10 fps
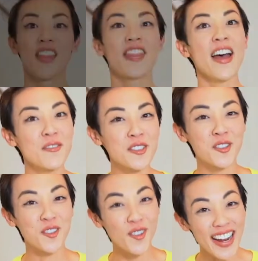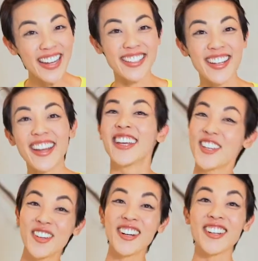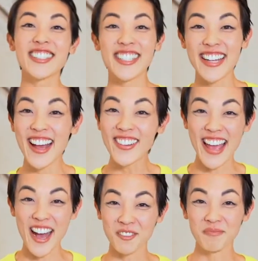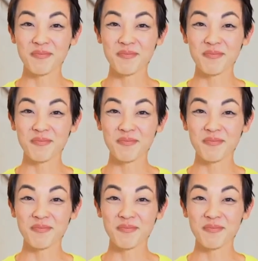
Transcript: That was great. You can all sit down now.